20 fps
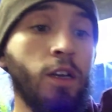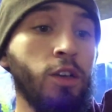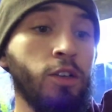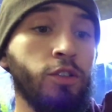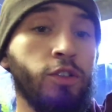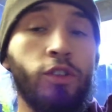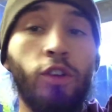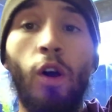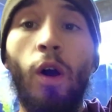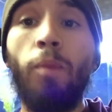
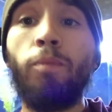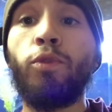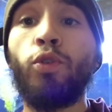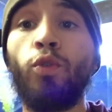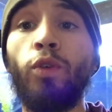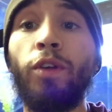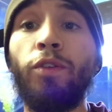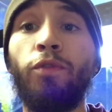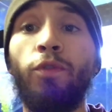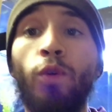So I'm
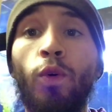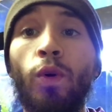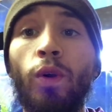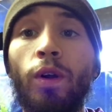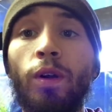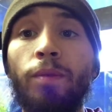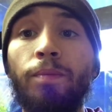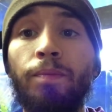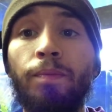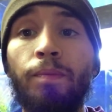
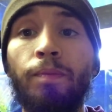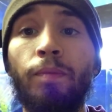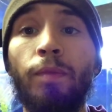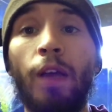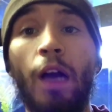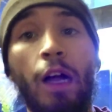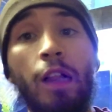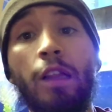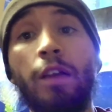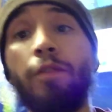24.
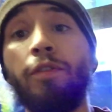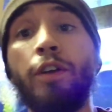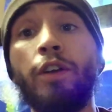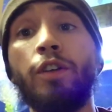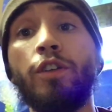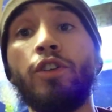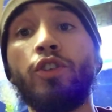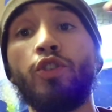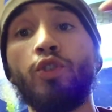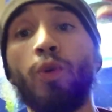I live
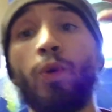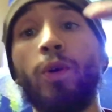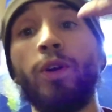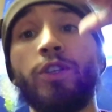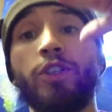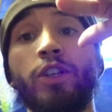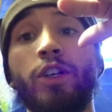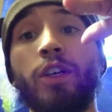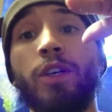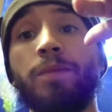here in
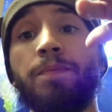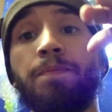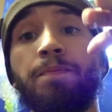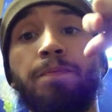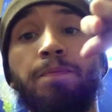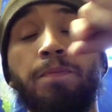Georgia.